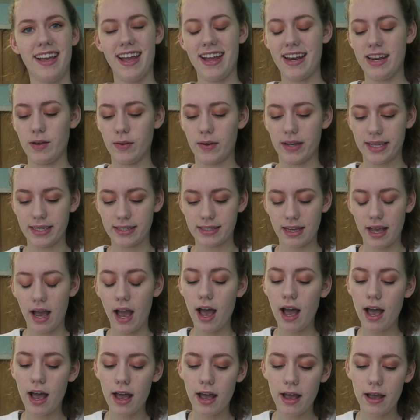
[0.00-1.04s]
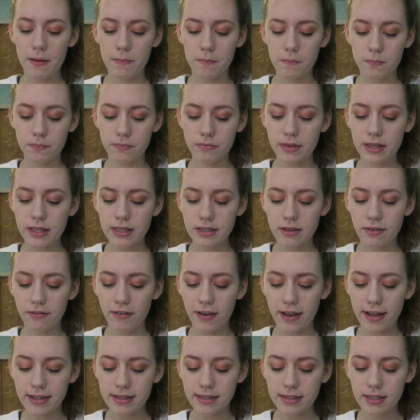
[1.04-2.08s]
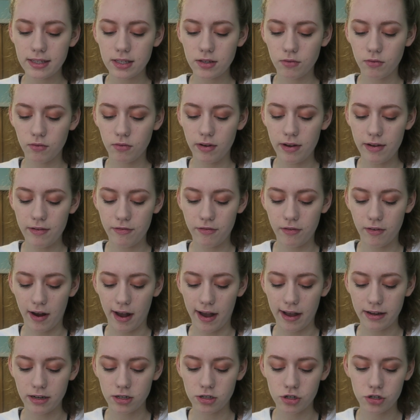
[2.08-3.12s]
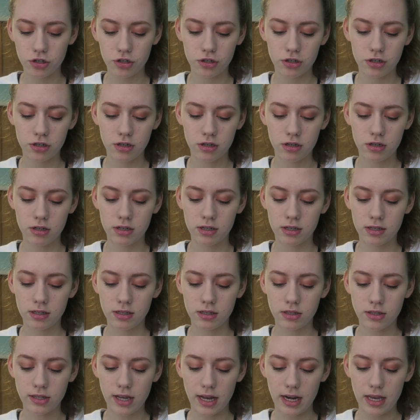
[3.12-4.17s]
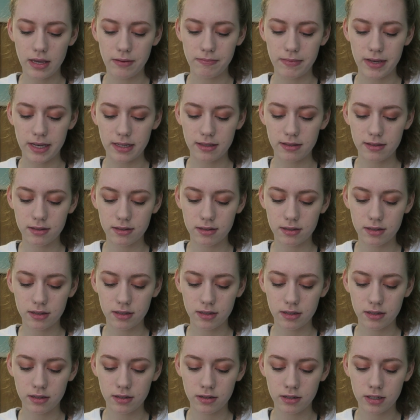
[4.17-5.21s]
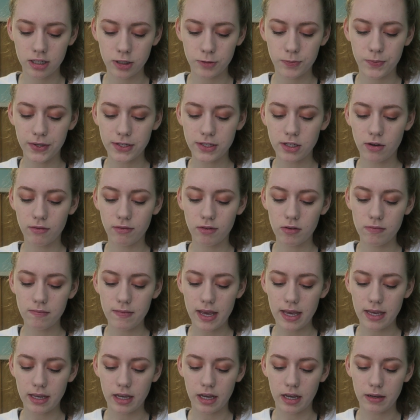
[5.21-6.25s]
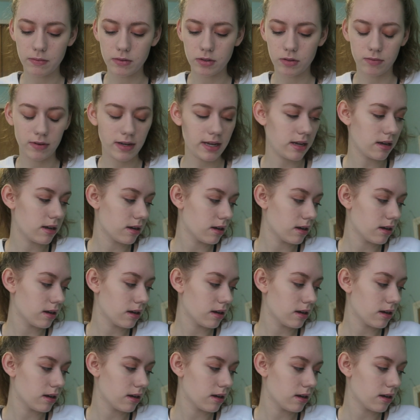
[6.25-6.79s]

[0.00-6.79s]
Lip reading: Anyways. Defense Refresh Setting Mist. Spritz over makeup to